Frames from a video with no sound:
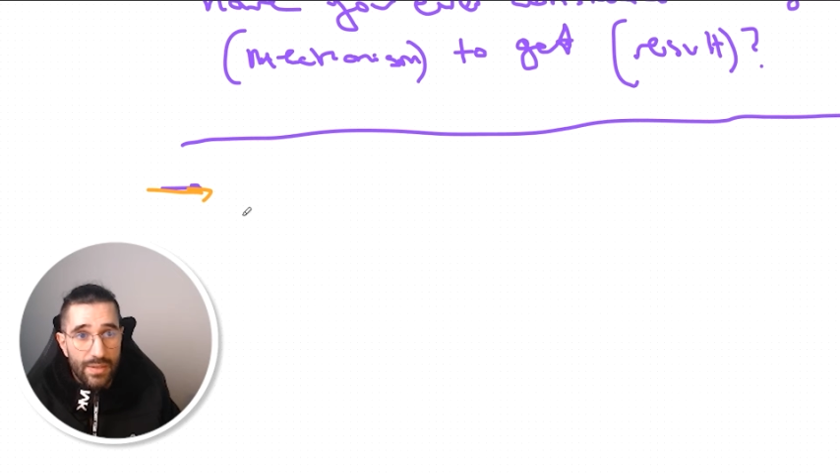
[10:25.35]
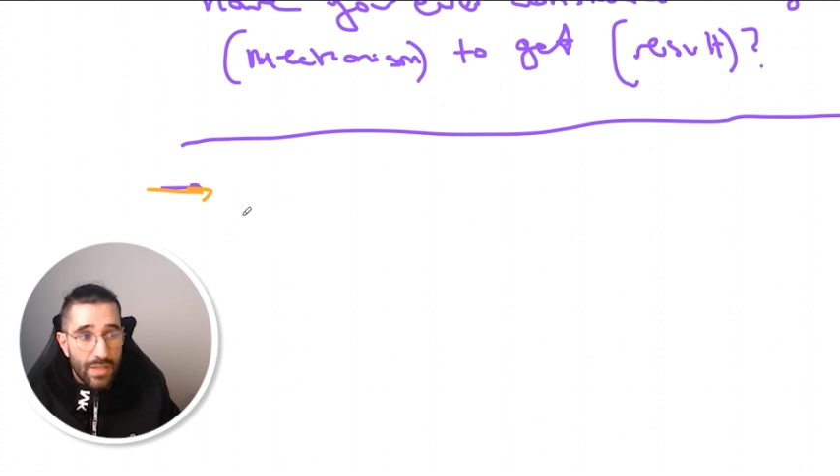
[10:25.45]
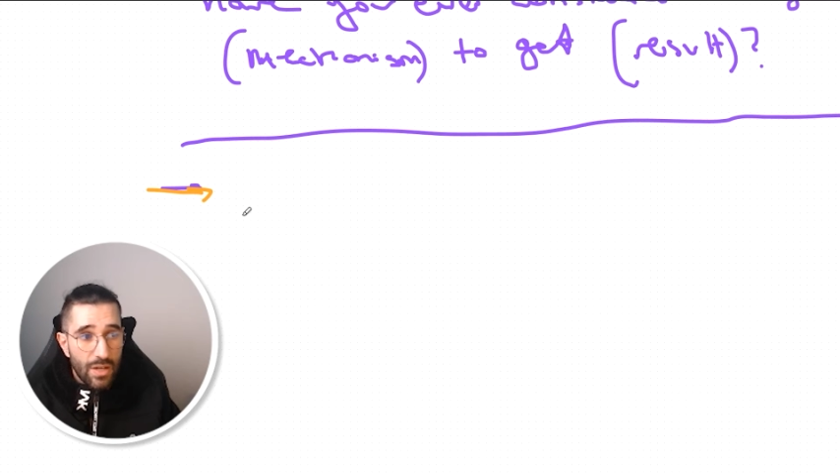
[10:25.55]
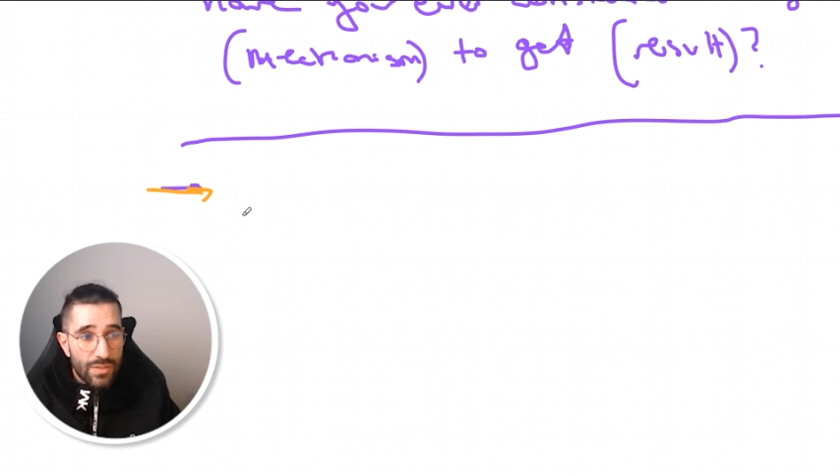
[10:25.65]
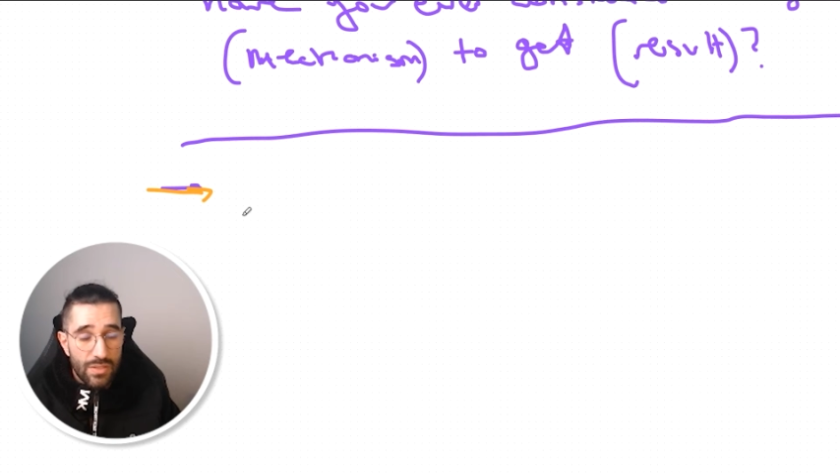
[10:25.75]

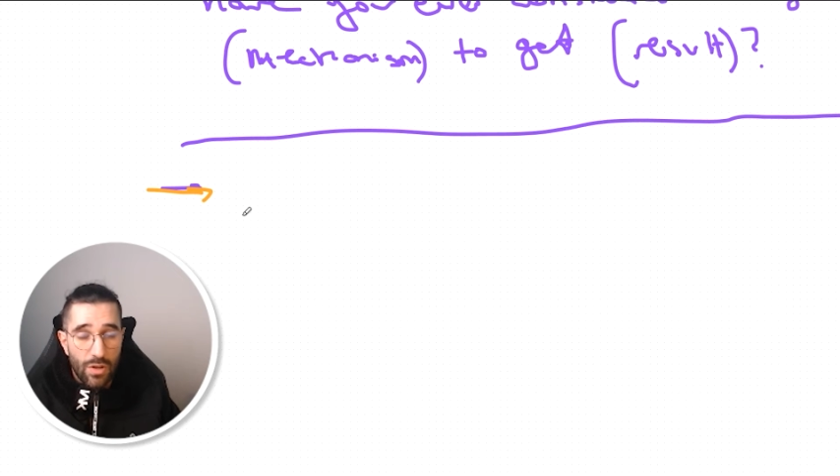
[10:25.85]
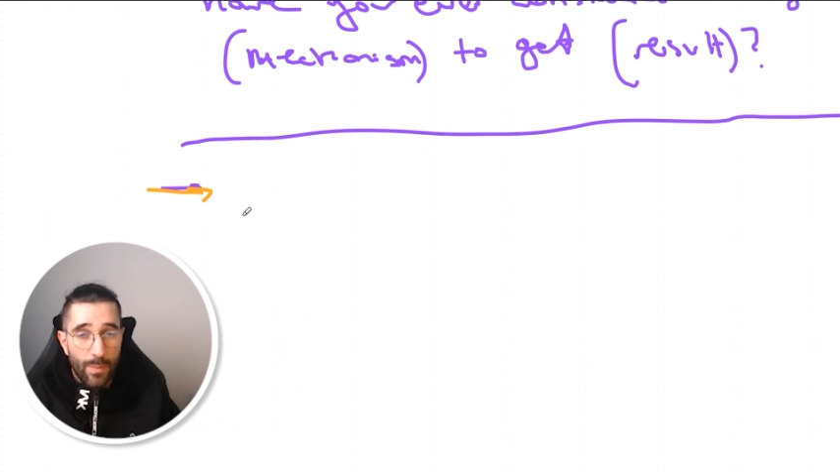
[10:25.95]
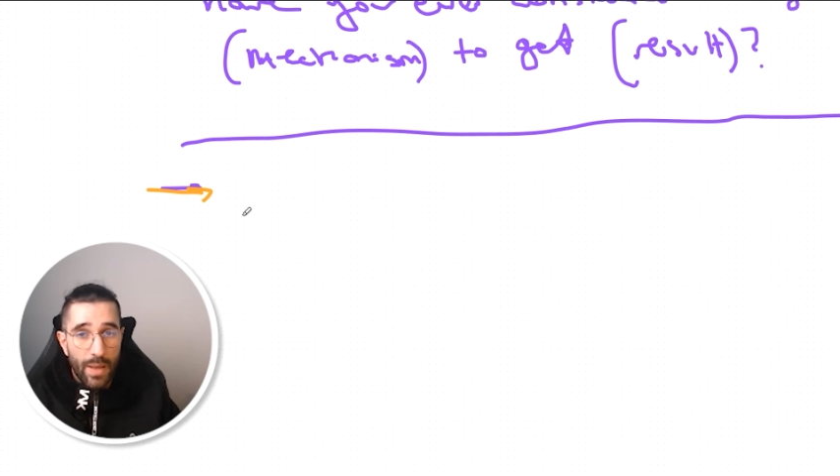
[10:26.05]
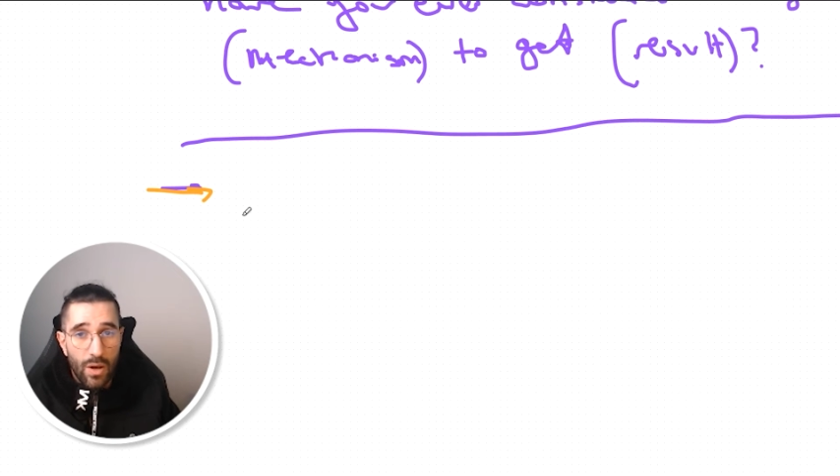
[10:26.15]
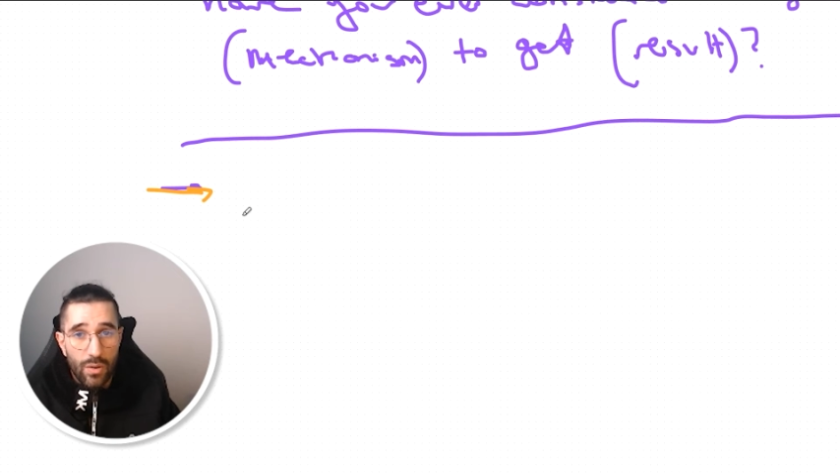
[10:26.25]
and sales
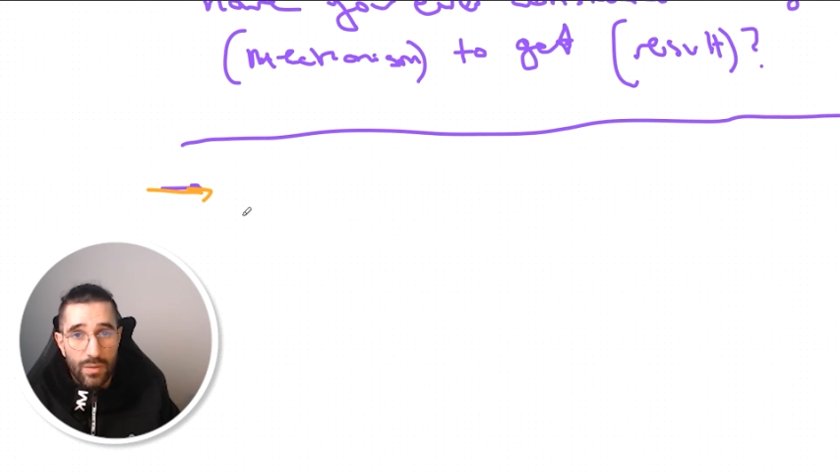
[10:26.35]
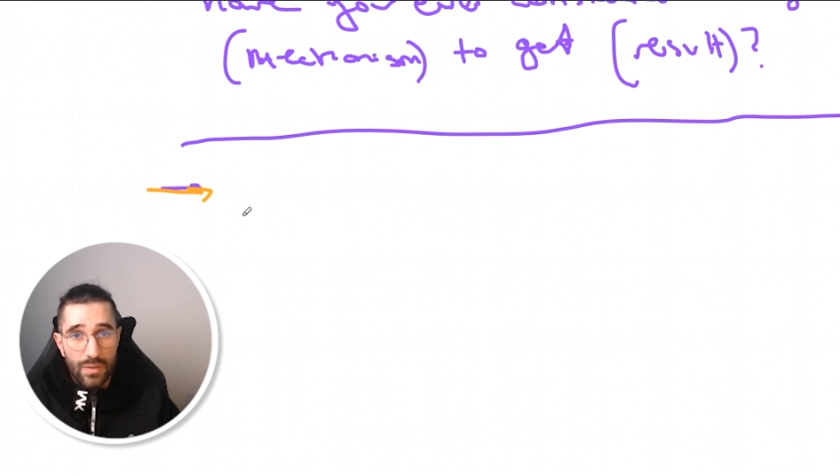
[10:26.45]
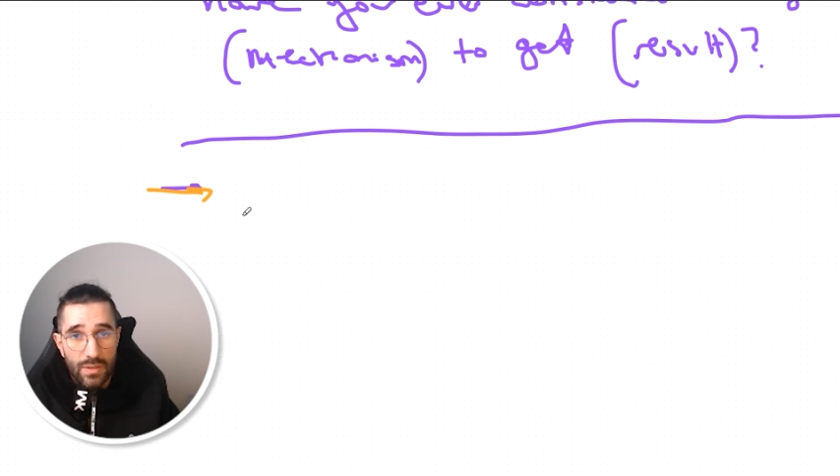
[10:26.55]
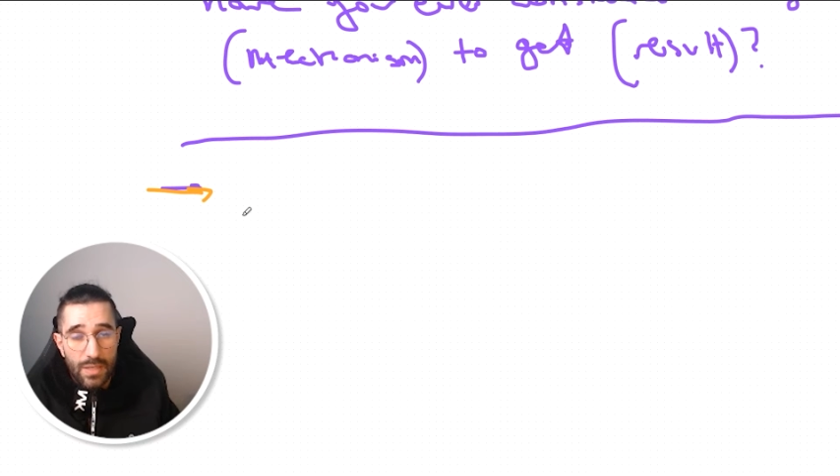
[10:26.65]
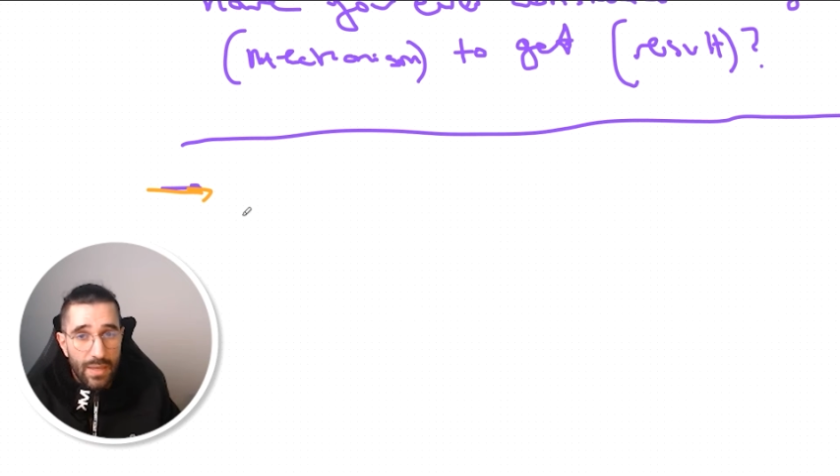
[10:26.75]
is not
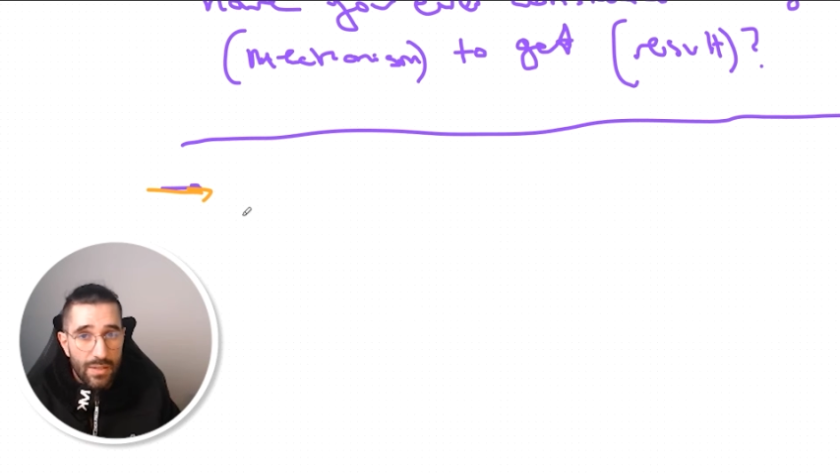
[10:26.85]
about